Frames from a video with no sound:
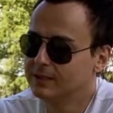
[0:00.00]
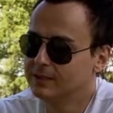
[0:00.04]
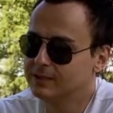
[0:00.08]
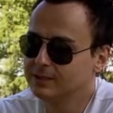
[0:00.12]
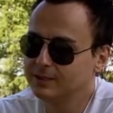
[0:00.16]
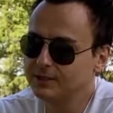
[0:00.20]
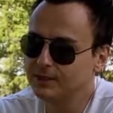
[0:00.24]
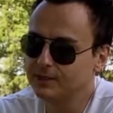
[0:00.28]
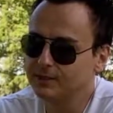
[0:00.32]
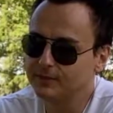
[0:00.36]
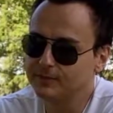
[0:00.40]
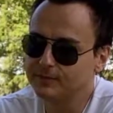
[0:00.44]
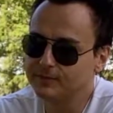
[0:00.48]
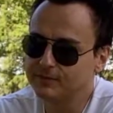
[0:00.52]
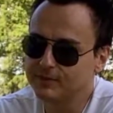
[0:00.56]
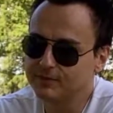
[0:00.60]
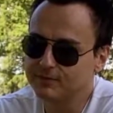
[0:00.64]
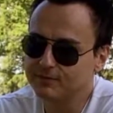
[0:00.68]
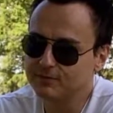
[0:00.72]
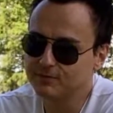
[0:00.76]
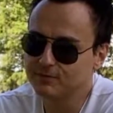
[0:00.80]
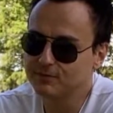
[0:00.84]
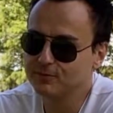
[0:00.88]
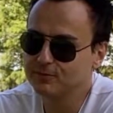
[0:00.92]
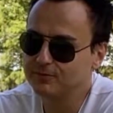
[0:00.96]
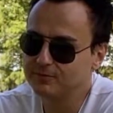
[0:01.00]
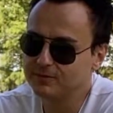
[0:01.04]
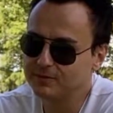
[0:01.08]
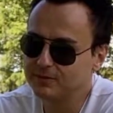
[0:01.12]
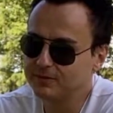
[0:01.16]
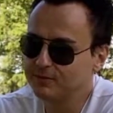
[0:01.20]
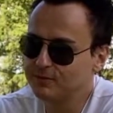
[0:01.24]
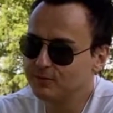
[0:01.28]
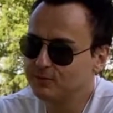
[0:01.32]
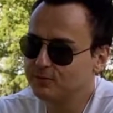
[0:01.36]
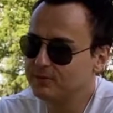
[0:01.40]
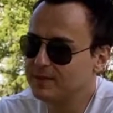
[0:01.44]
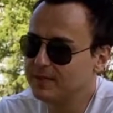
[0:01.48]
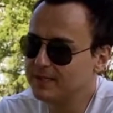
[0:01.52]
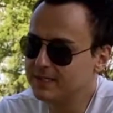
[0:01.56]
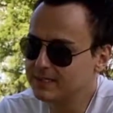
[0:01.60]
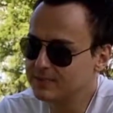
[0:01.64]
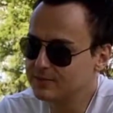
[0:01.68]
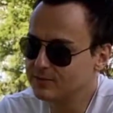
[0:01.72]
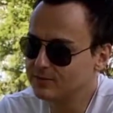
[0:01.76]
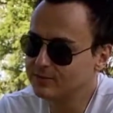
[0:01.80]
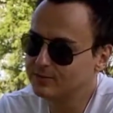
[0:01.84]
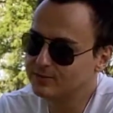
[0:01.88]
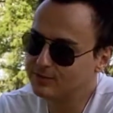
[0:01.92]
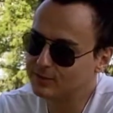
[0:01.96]
you know, if you if you
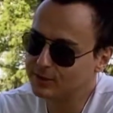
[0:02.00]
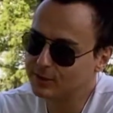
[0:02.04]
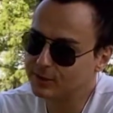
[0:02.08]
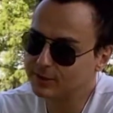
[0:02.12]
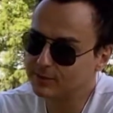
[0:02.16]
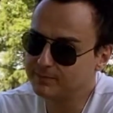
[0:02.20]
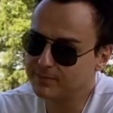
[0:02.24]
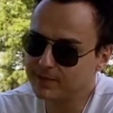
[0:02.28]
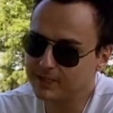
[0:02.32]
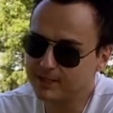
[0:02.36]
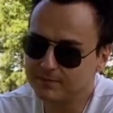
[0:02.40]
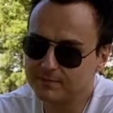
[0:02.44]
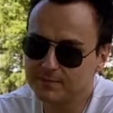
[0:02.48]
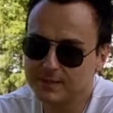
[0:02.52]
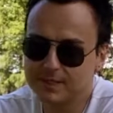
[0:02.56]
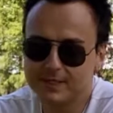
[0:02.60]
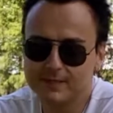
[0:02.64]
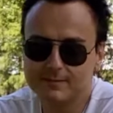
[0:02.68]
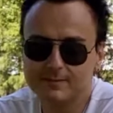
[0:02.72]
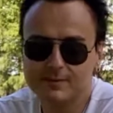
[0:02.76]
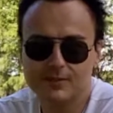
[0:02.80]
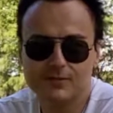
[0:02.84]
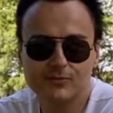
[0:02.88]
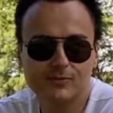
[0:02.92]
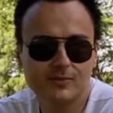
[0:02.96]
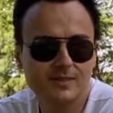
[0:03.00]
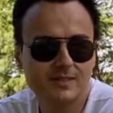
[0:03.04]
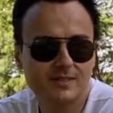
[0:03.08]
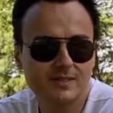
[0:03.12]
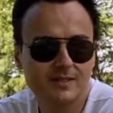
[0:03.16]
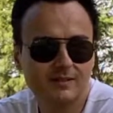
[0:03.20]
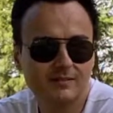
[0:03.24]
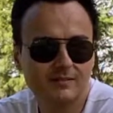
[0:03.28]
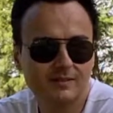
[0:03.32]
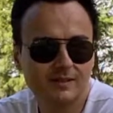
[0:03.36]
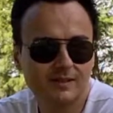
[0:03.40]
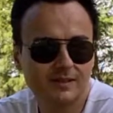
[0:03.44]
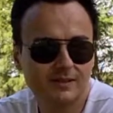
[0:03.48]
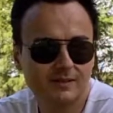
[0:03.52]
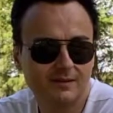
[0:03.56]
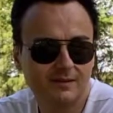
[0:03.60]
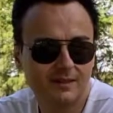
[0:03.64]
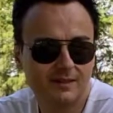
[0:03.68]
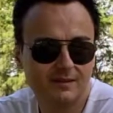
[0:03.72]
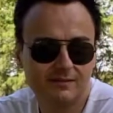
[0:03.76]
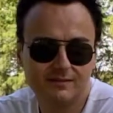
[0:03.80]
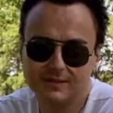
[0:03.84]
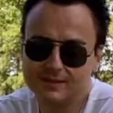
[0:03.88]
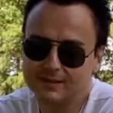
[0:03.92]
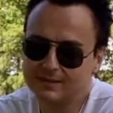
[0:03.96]
missed, you, you didn't make money between seven and
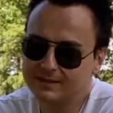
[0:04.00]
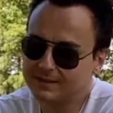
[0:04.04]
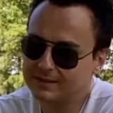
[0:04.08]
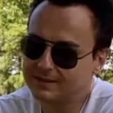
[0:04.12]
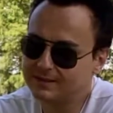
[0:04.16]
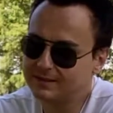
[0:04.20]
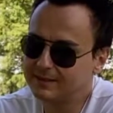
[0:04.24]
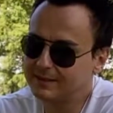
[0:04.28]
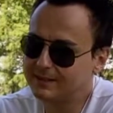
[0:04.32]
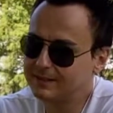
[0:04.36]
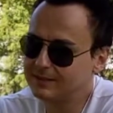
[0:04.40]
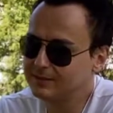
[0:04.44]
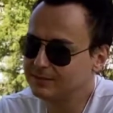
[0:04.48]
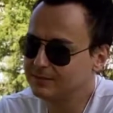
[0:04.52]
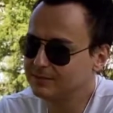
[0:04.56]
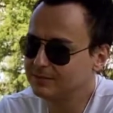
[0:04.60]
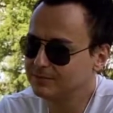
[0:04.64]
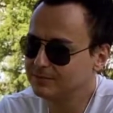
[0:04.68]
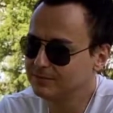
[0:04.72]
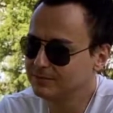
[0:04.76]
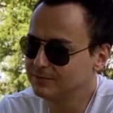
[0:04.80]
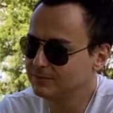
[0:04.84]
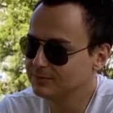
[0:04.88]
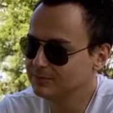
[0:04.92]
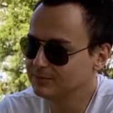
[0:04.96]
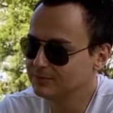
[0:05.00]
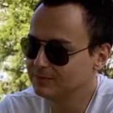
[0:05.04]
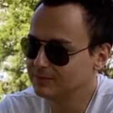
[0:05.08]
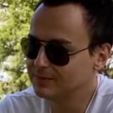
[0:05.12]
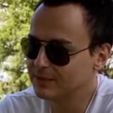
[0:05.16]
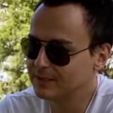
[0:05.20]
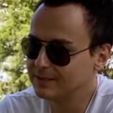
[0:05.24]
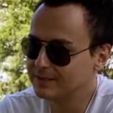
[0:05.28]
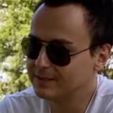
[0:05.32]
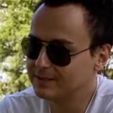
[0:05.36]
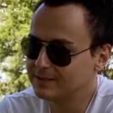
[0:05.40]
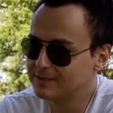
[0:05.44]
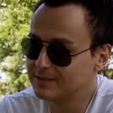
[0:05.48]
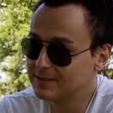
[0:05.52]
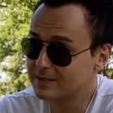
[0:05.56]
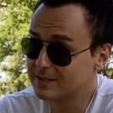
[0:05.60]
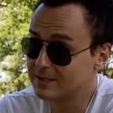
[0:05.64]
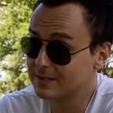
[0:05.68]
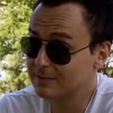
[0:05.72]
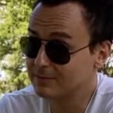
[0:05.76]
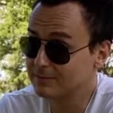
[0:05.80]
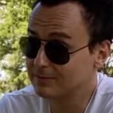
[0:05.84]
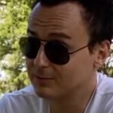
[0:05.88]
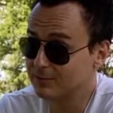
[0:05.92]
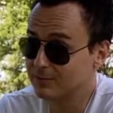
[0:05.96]
eleven, and then and then
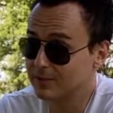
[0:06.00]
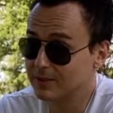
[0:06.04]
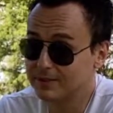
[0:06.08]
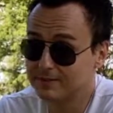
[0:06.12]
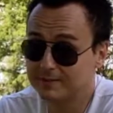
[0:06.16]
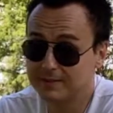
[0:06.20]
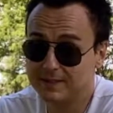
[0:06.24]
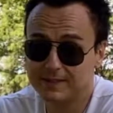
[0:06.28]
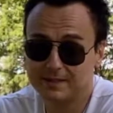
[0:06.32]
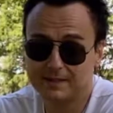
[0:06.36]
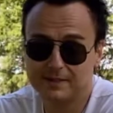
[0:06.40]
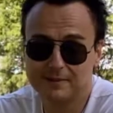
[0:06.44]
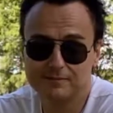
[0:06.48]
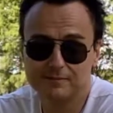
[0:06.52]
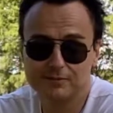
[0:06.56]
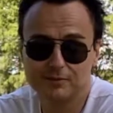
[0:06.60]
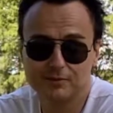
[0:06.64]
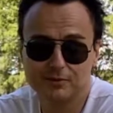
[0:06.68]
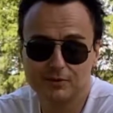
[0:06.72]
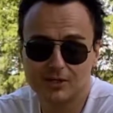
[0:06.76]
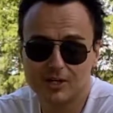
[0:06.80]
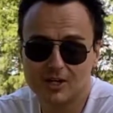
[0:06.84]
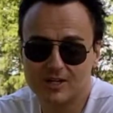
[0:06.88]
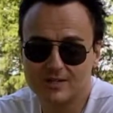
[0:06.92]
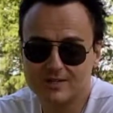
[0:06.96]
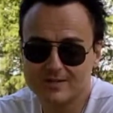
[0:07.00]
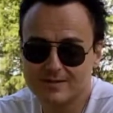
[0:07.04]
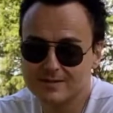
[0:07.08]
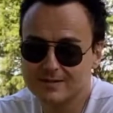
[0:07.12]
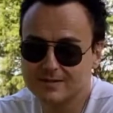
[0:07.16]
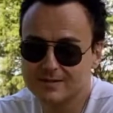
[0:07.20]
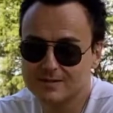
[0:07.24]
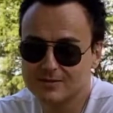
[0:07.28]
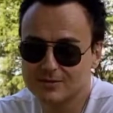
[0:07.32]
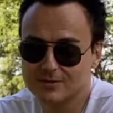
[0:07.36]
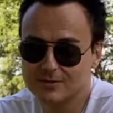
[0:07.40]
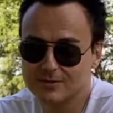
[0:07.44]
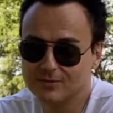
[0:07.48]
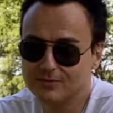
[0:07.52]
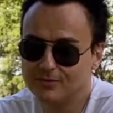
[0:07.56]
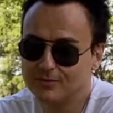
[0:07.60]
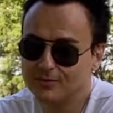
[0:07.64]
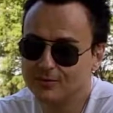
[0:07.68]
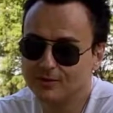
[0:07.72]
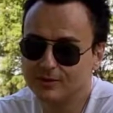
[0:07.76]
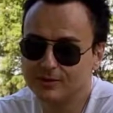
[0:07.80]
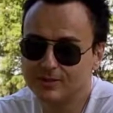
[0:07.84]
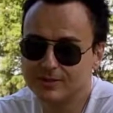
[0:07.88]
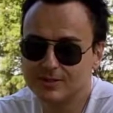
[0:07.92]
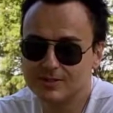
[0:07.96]
say you want to make up your losses and so
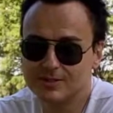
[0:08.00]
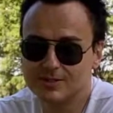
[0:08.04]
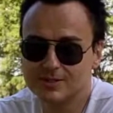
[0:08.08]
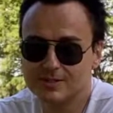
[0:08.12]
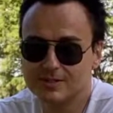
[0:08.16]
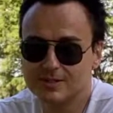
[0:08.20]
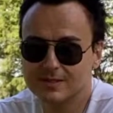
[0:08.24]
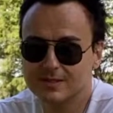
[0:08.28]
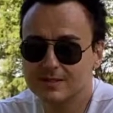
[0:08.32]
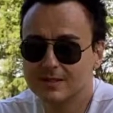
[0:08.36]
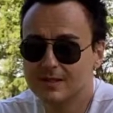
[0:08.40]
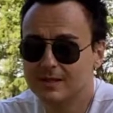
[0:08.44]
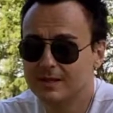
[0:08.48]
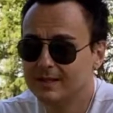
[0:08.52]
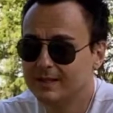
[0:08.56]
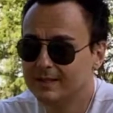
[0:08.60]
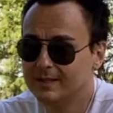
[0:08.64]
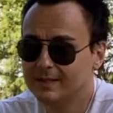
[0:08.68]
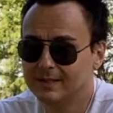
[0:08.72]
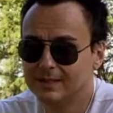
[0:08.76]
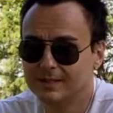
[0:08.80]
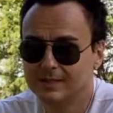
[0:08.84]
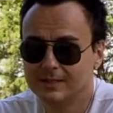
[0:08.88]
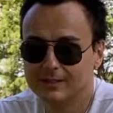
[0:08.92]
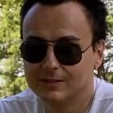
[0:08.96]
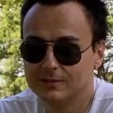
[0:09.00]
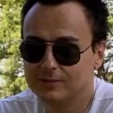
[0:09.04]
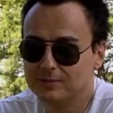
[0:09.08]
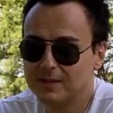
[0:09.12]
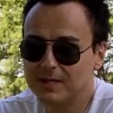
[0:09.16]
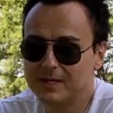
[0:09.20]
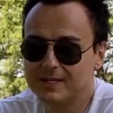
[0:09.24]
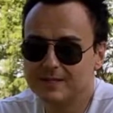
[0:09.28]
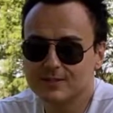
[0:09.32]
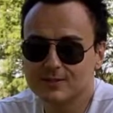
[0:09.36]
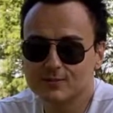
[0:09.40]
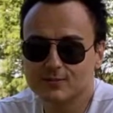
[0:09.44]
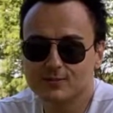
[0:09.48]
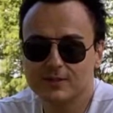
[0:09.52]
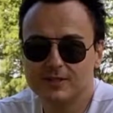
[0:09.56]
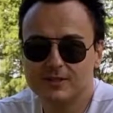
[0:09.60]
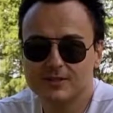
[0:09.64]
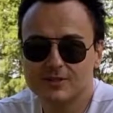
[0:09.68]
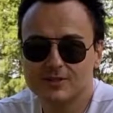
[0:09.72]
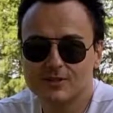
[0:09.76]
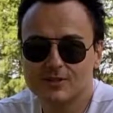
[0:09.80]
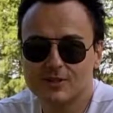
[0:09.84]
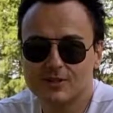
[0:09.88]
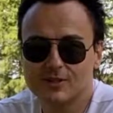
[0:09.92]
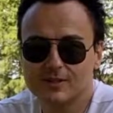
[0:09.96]
forth. It's just you might as well
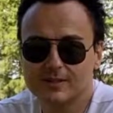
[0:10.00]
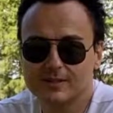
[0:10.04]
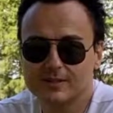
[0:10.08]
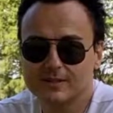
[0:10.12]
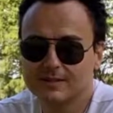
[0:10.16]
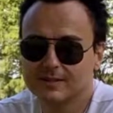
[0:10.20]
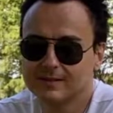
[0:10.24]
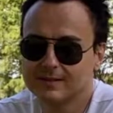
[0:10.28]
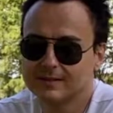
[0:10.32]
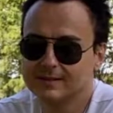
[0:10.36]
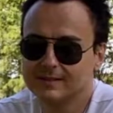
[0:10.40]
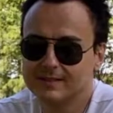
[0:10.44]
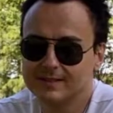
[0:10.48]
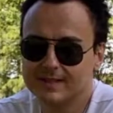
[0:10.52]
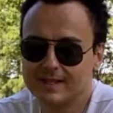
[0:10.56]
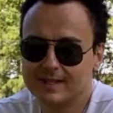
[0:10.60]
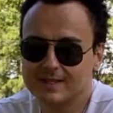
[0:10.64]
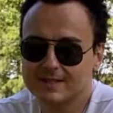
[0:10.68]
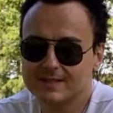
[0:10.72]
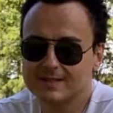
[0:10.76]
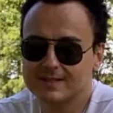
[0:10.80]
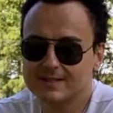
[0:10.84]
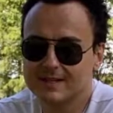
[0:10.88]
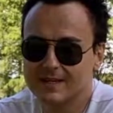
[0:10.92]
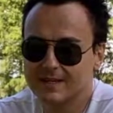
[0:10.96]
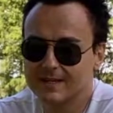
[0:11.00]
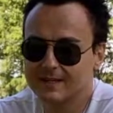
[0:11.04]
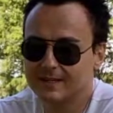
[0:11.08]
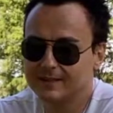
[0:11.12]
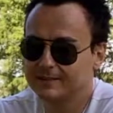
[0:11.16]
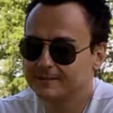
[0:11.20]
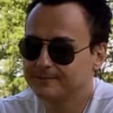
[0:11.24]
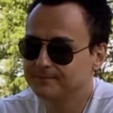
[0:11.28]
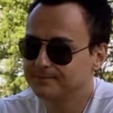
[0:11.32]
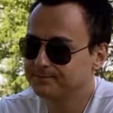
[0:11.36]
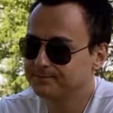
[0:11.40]
start the next day